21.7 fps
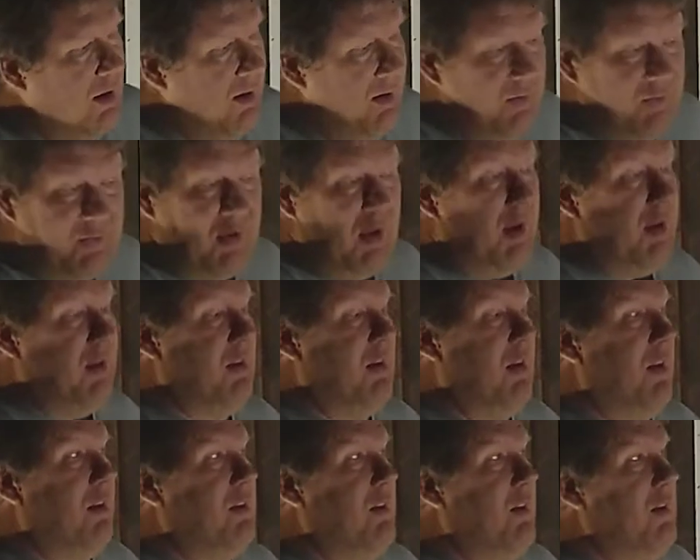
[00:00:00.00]
He's got
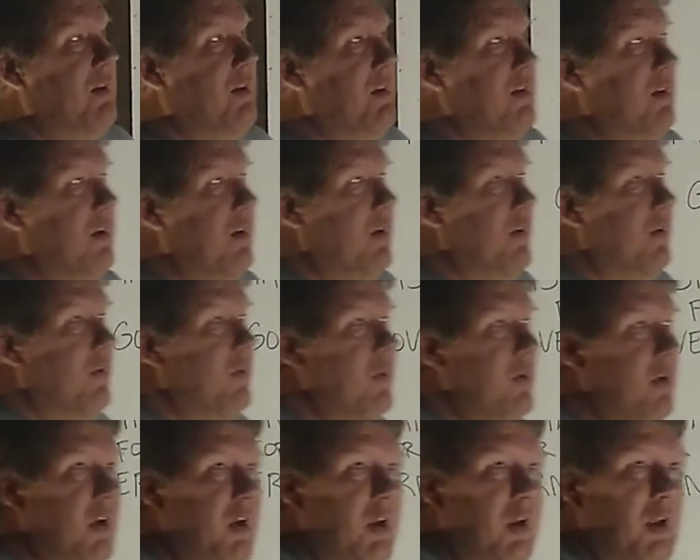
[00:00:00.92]
nothing to
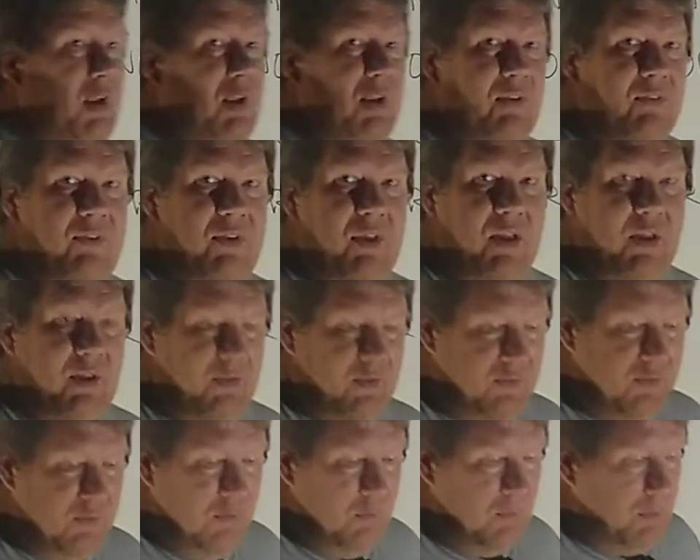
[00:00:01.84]
do. He's
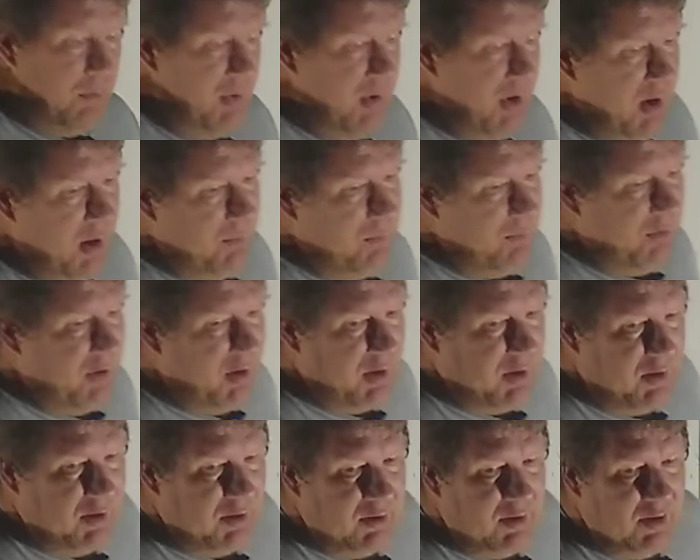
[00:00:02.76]
got super name
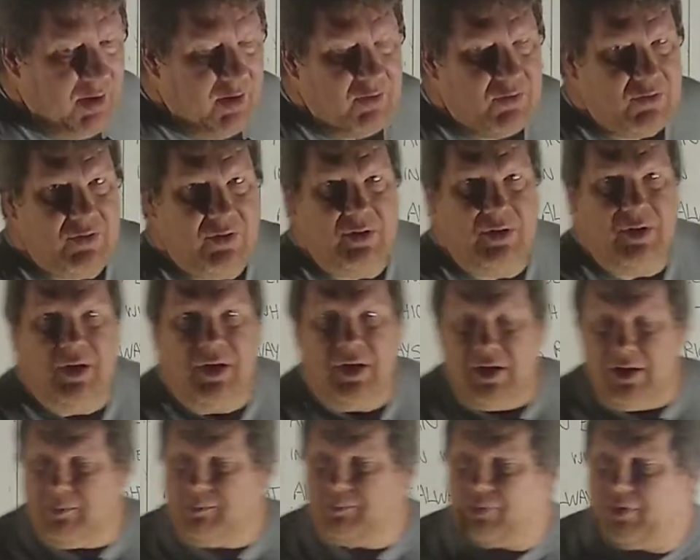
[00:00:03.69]
recognition.
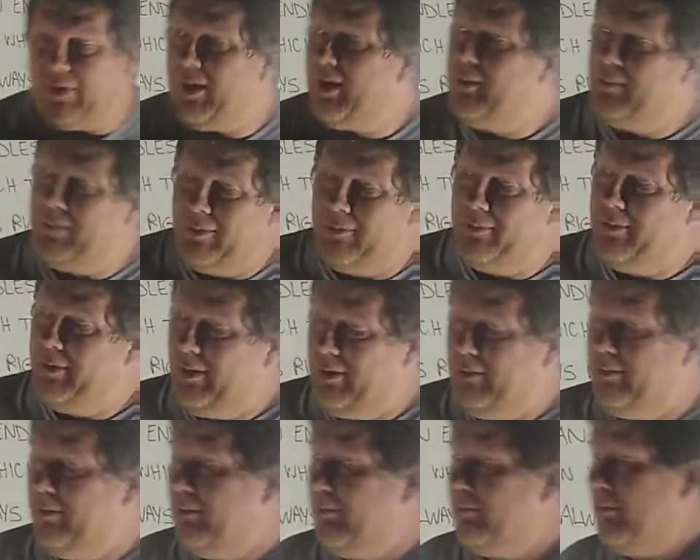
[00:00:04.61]
He
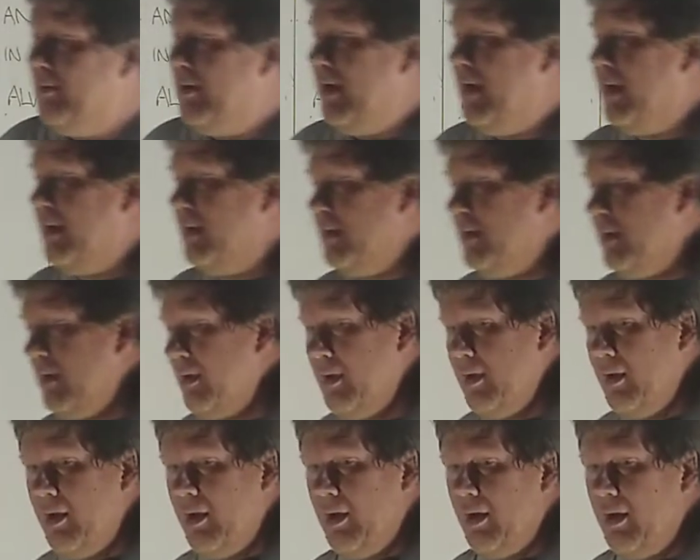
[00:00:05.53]
probably would win.
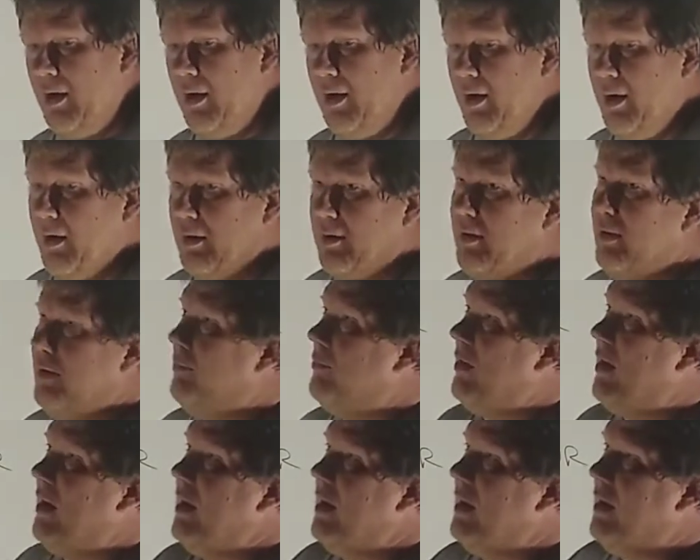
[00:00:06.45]

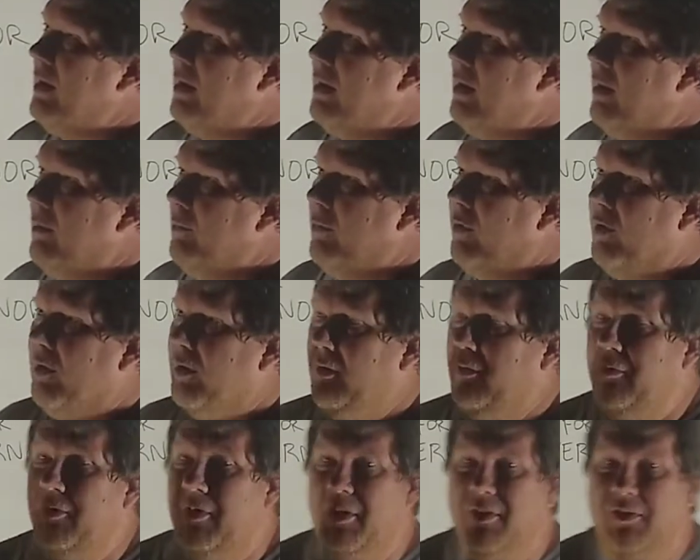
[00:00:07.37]
Could be any number
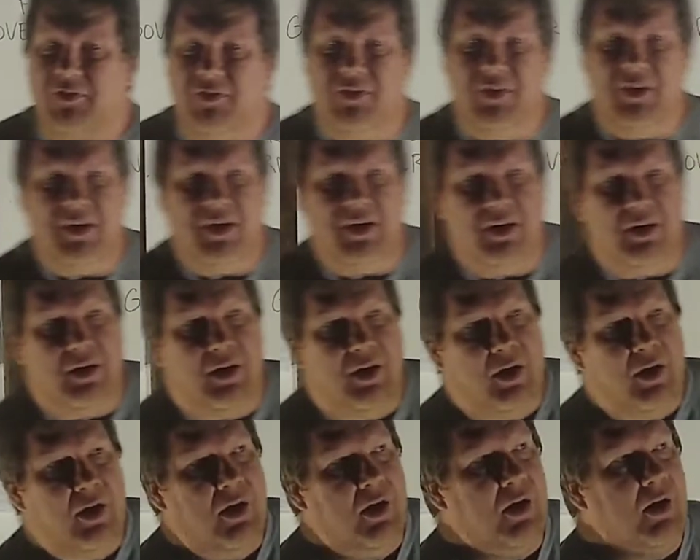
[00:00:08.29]
of sitting
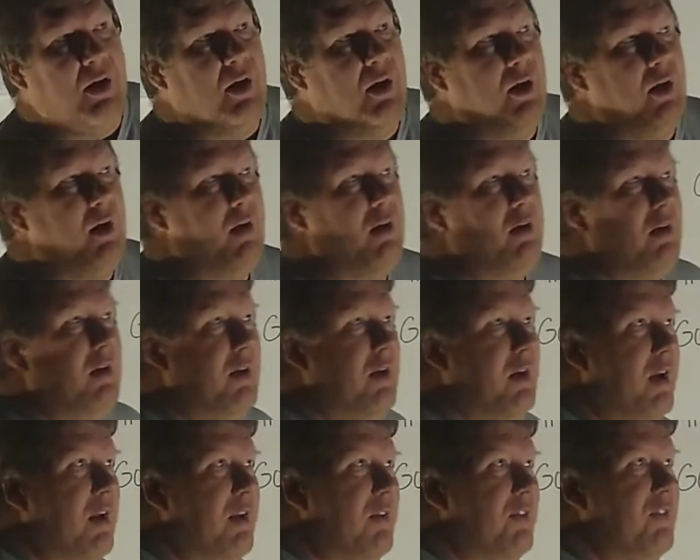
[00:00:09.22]

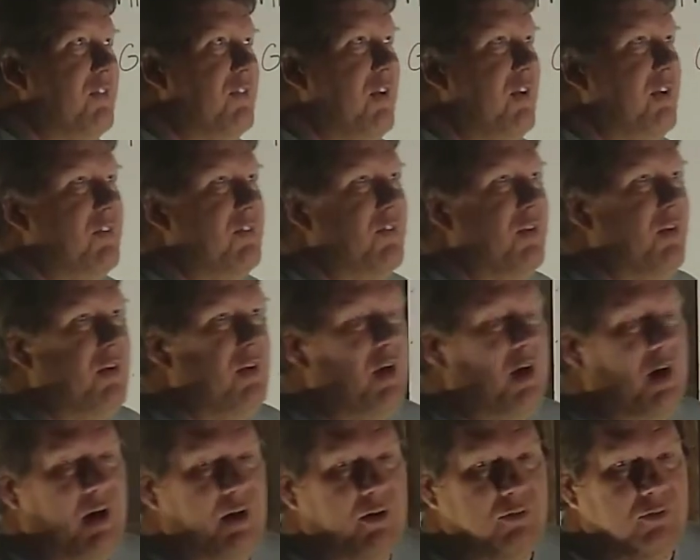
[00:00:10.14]
United States
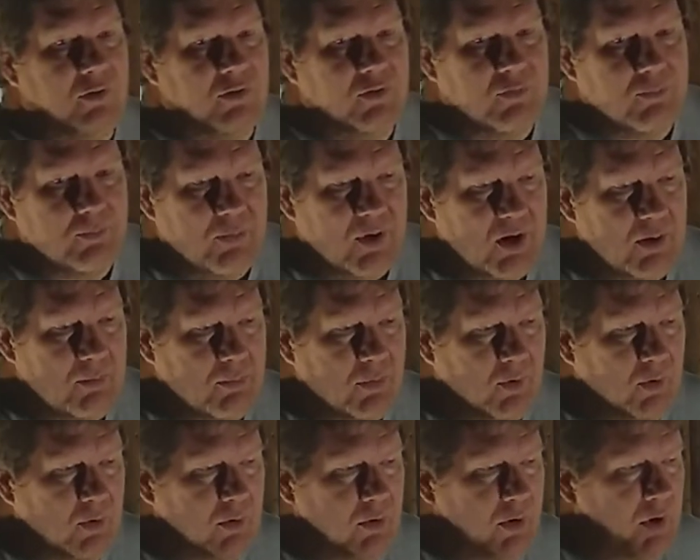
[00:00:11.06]
Congress
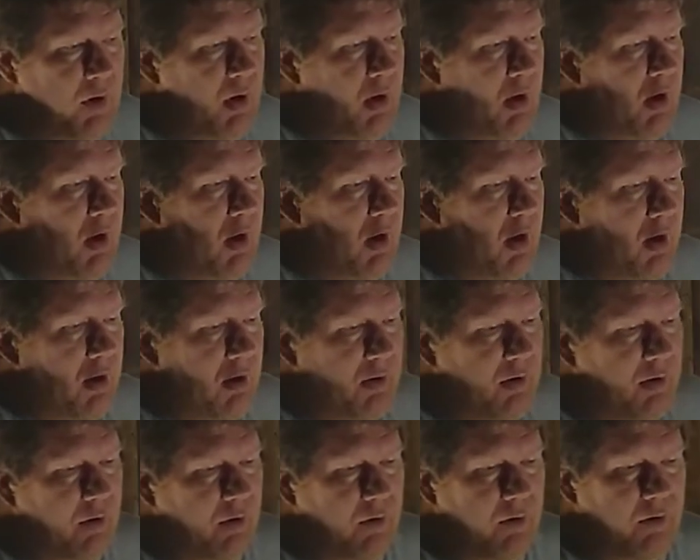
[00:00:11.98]
people
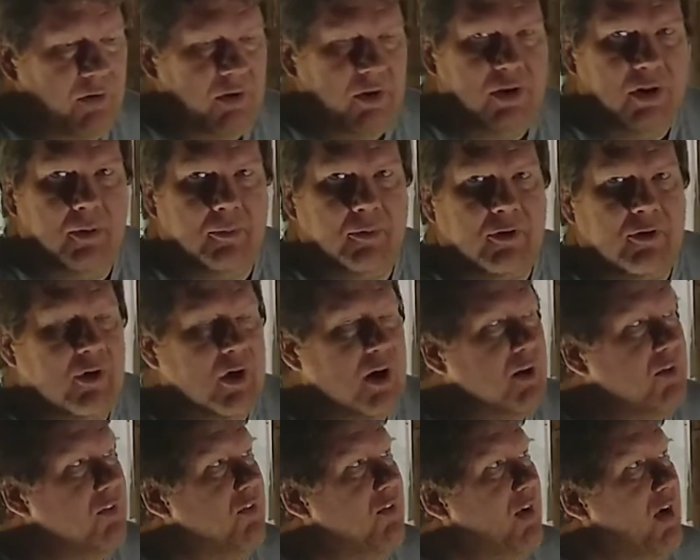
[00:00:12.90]
that are on the
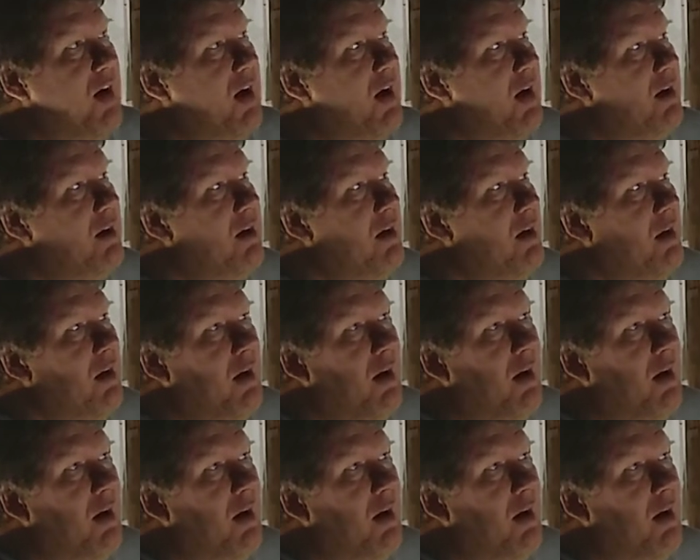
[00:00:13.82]
Democrat side.